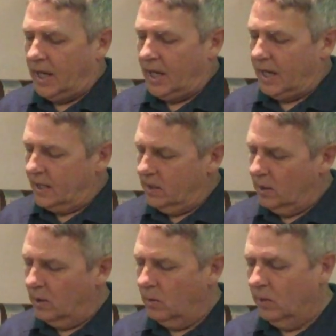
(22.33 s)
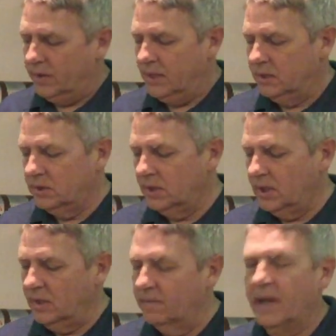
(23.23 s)
And what this
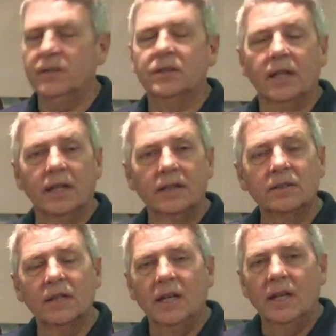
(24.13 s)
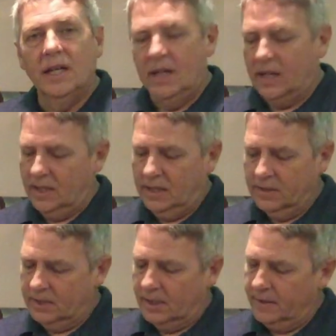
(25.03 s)
device does
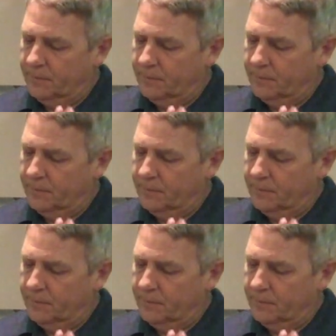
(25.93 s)
is